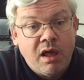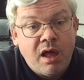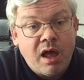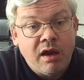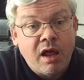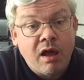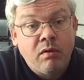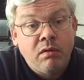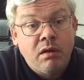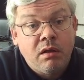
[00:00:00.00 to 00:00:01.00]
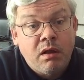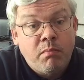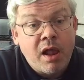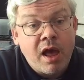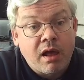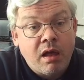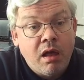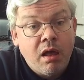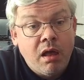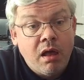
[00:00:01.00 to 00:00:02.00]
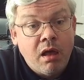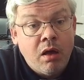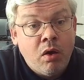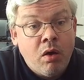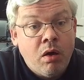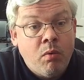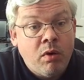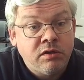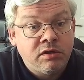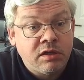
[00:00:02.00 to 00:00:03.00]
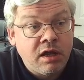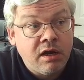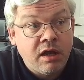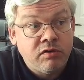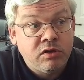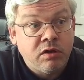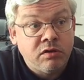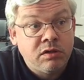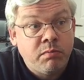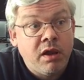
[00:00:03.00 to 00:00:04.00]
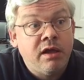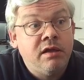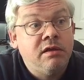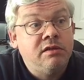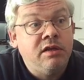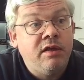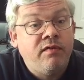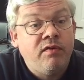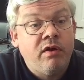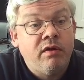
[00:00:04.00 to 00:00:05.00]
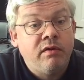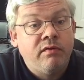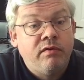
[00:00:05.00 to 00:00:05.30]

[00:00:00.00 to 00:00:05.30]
And now black once again had the chance to play d5,